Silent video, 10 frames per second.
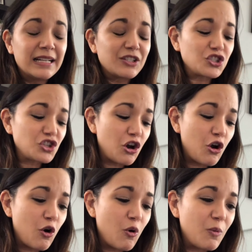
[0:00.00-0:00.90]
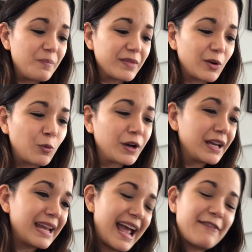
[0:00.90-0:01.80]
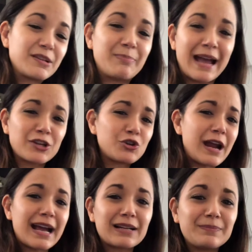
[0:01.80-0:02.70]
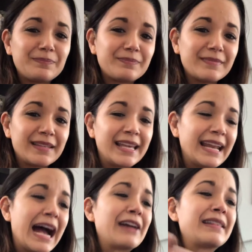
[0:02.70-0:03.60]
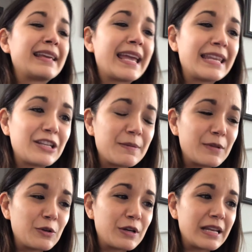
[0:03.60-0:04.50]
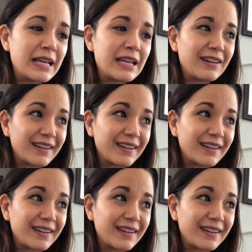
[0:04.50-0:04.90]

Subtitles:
so we're going to have to backtrack, get out of the gated community.